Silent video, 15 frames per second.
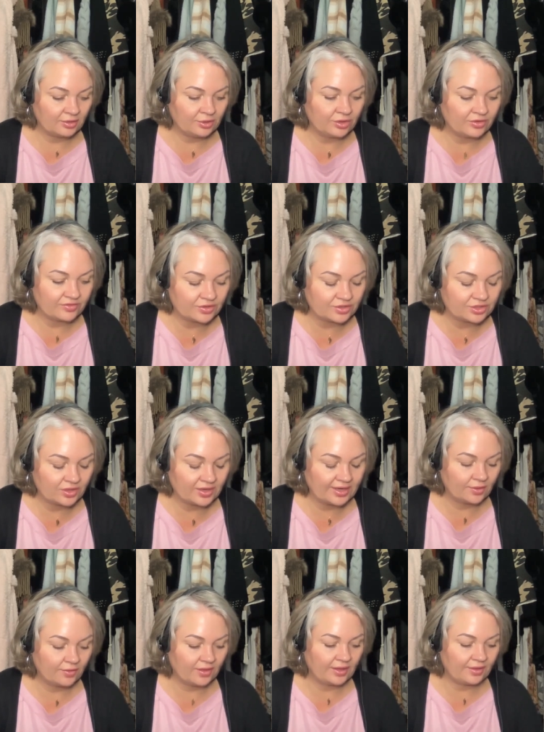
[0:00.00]
universal
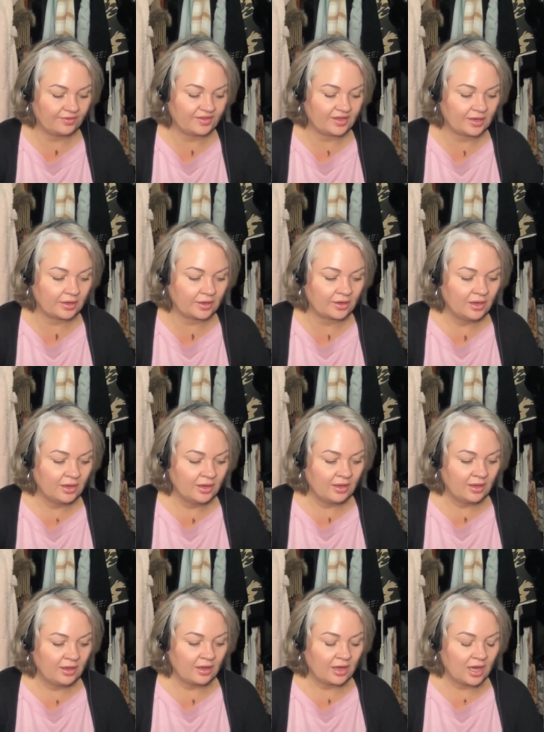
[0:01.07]
healthcare,
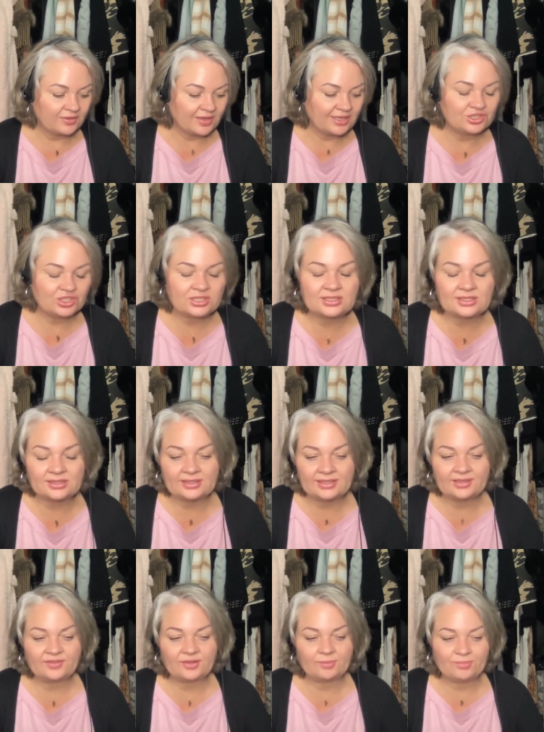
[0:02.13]
they just
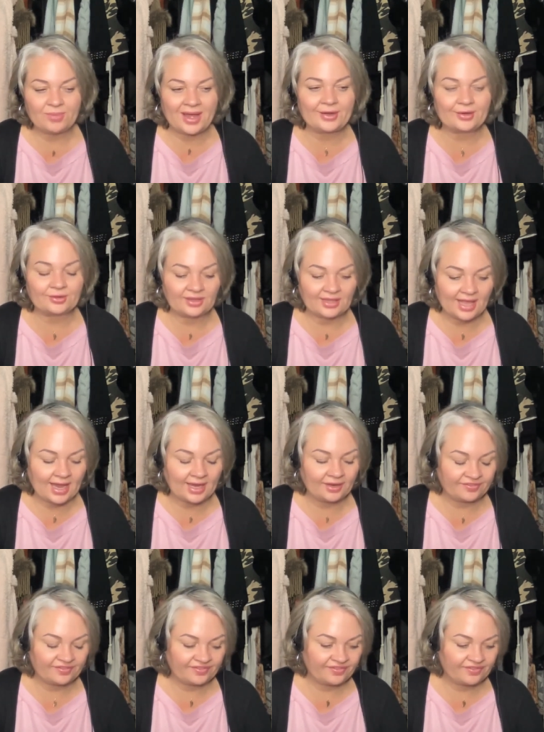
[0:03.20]
live a better
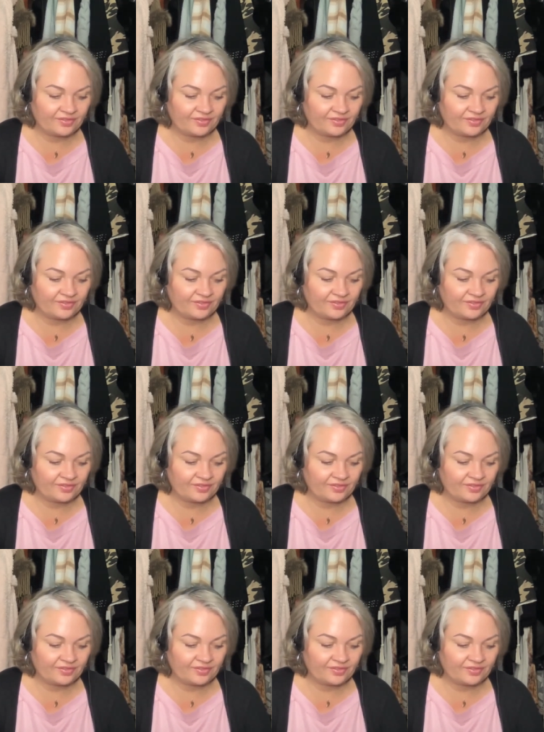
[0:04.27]
life